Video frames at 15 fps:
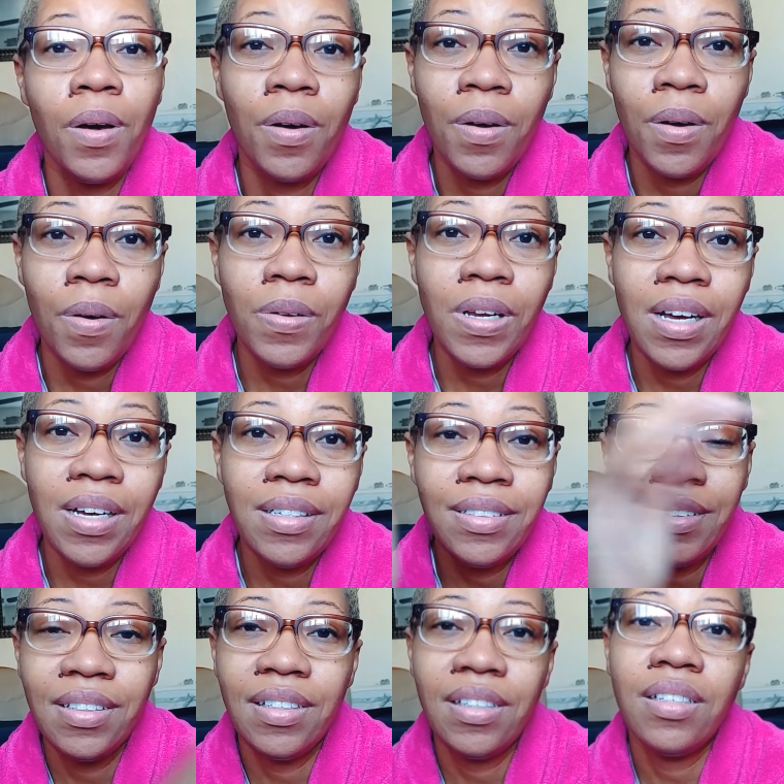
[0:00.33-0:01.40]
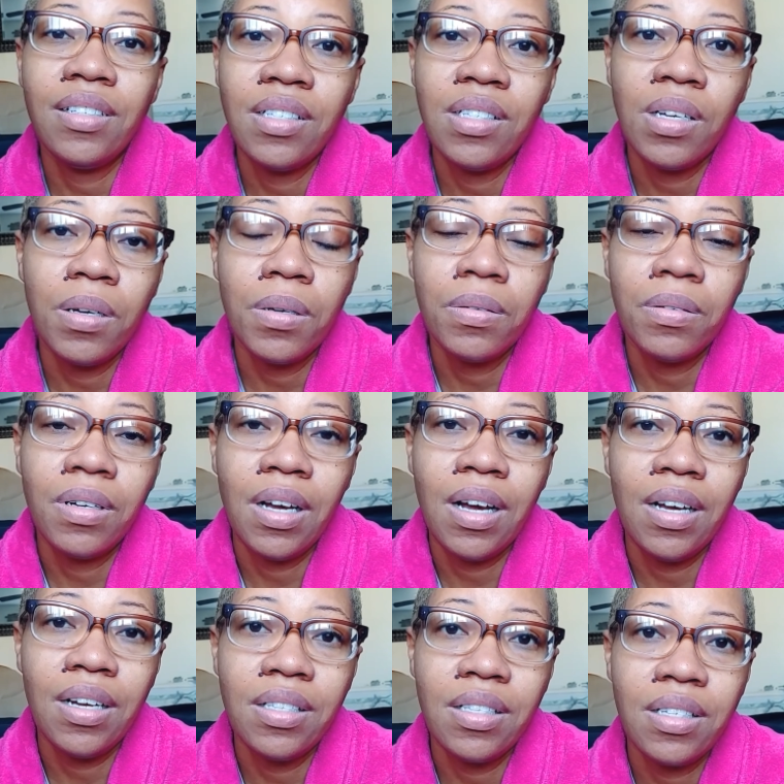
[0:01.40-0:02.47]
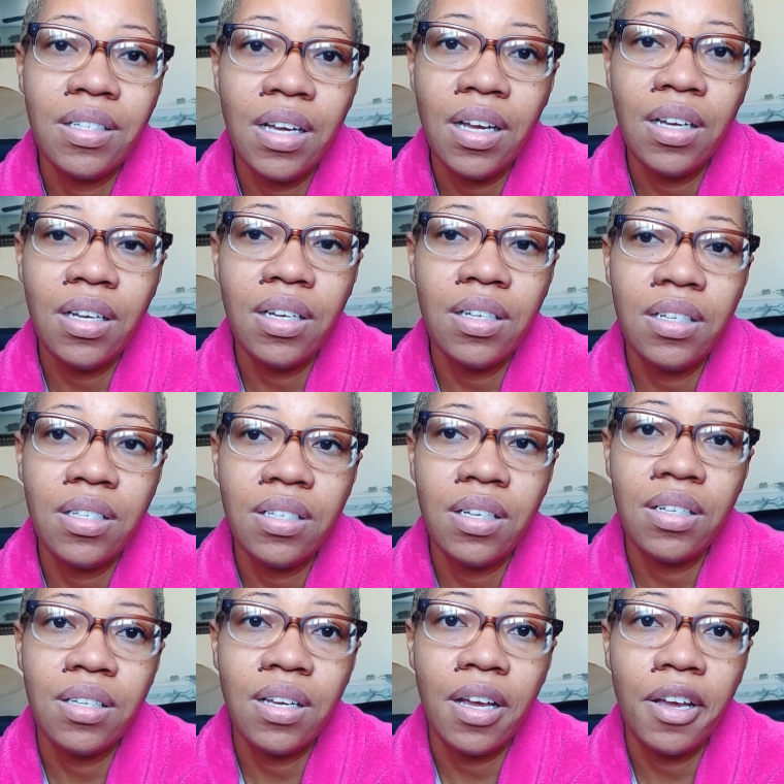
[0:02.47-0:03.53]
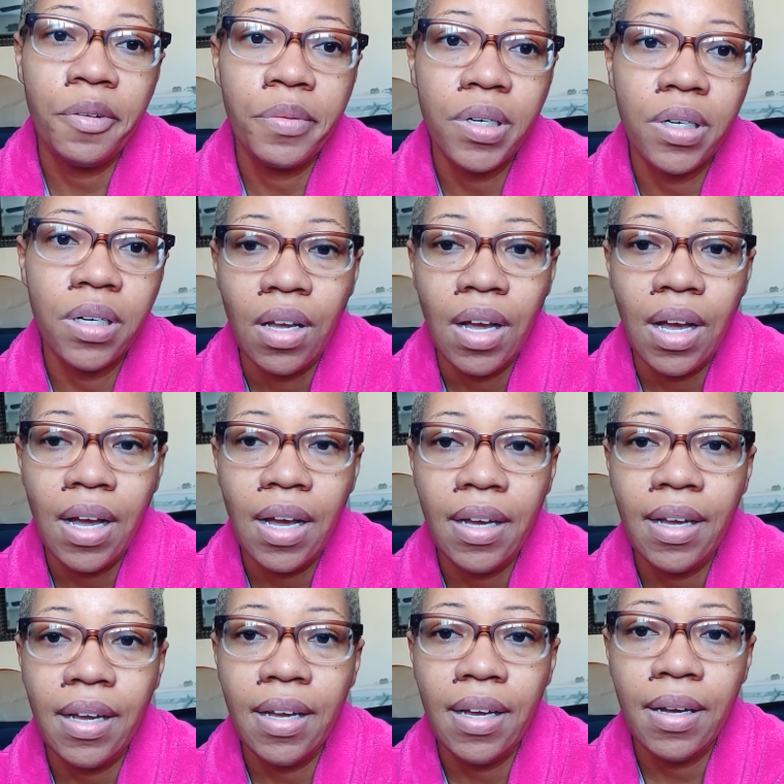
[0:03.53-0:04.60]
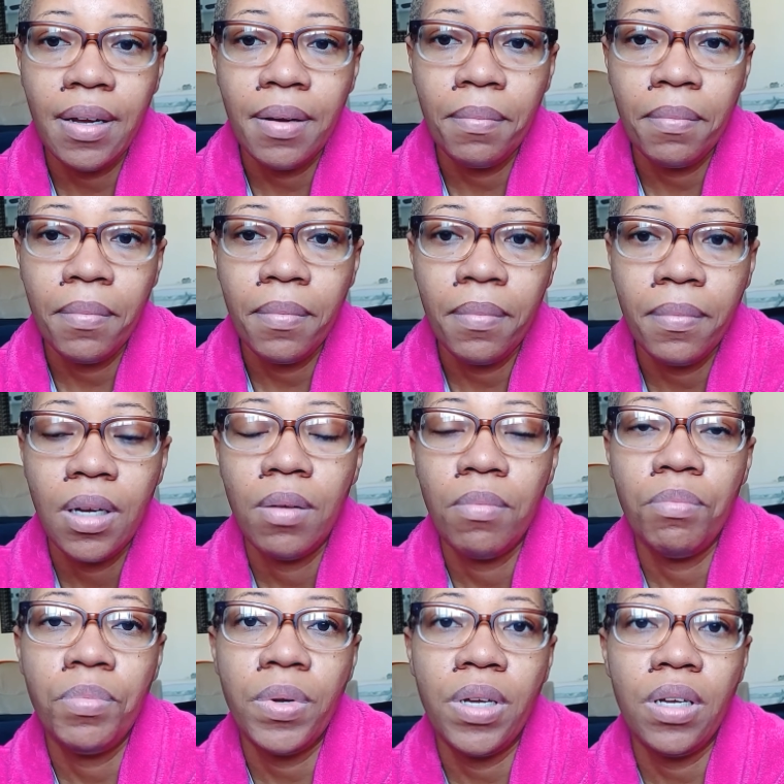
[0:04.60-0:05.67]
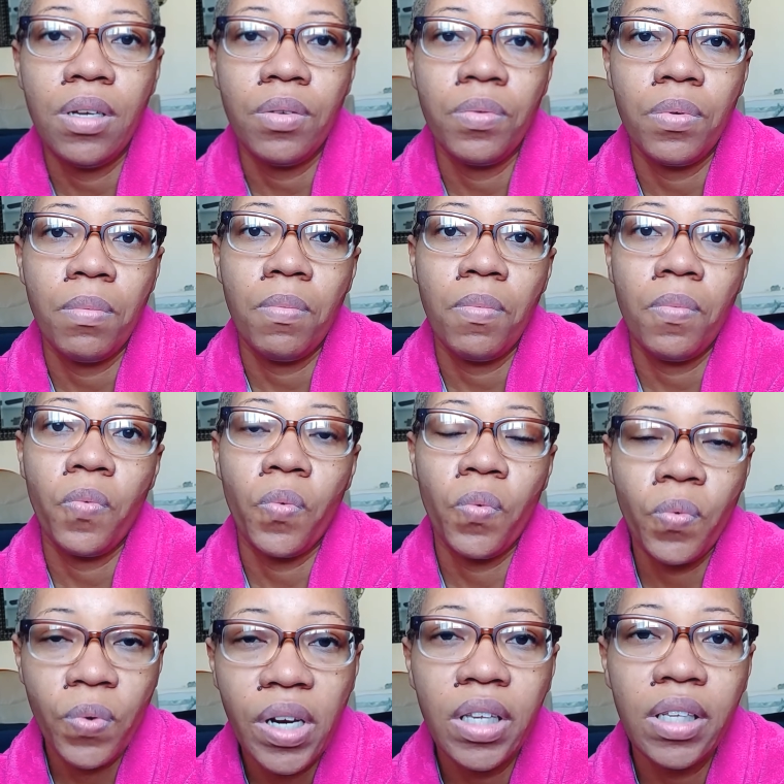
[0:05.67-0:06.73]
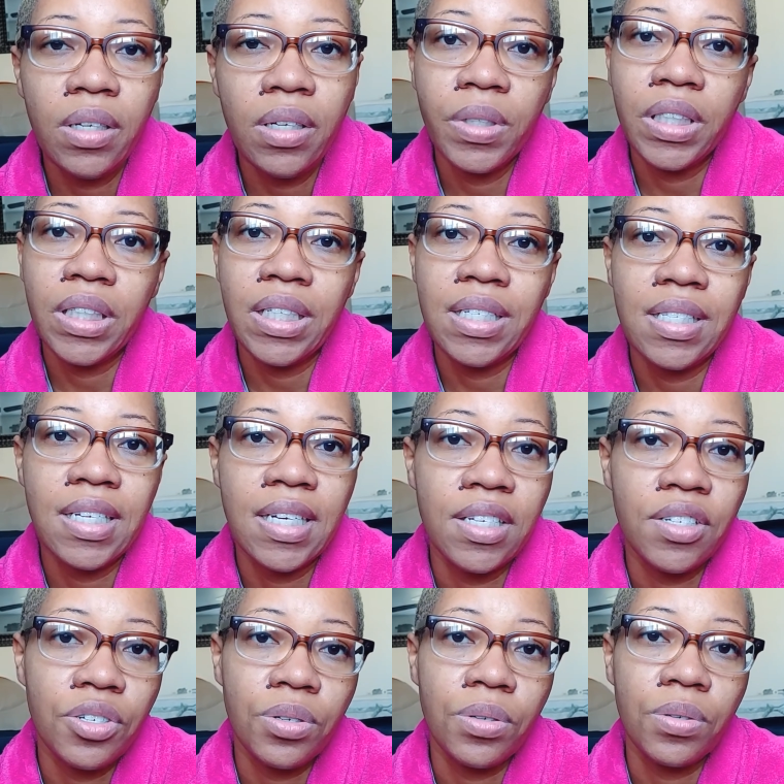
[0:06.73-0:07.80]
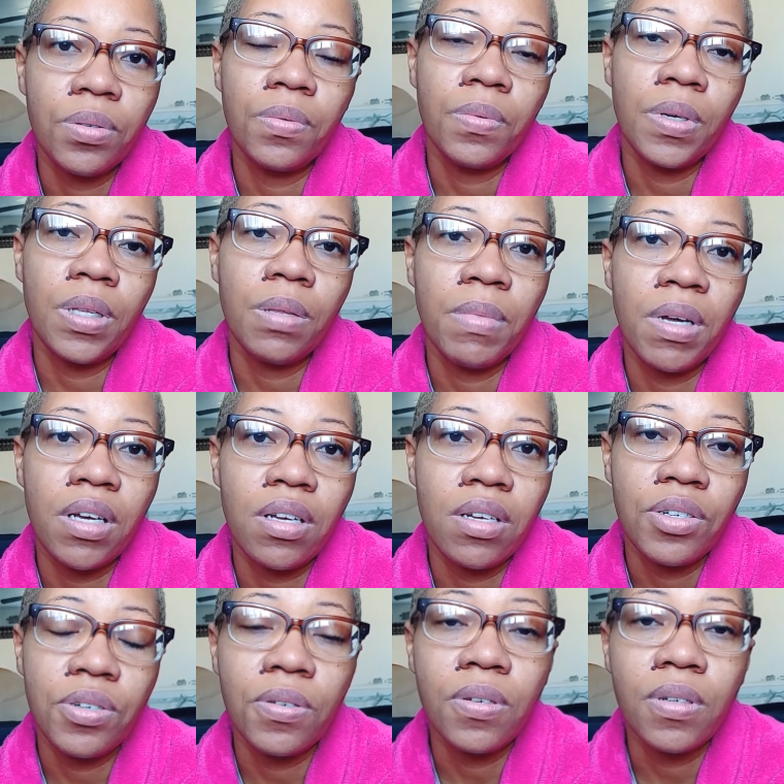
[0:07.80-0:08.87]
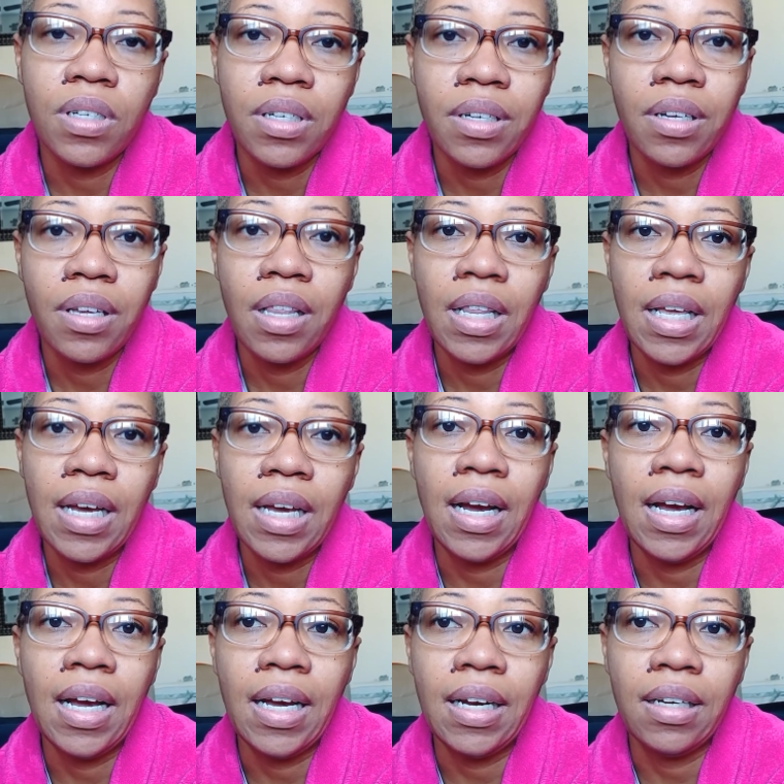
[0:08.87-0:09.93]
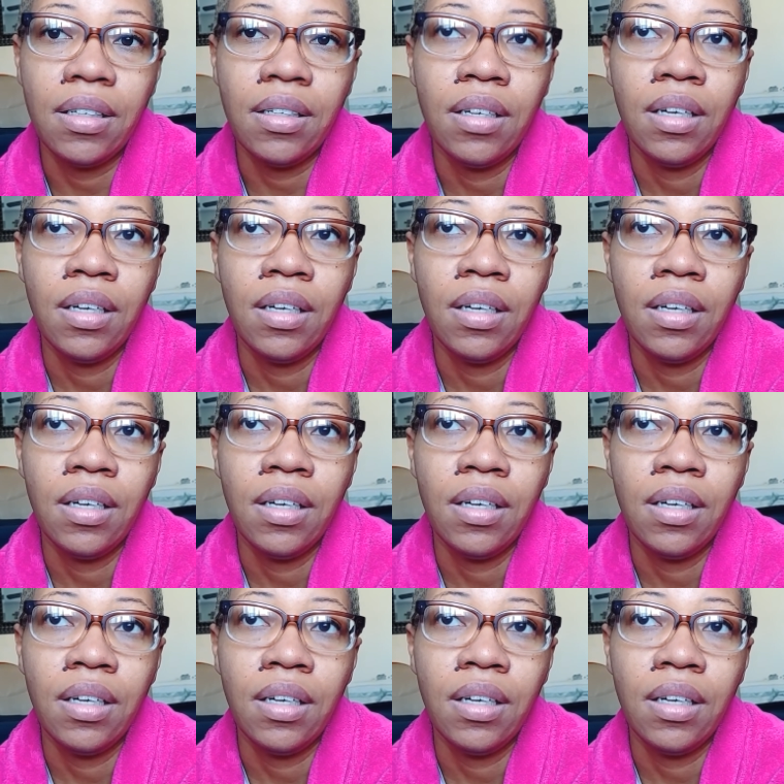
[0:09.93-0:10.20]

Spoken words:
Hola. Today is a day where I am being really, really intentional with making sure that I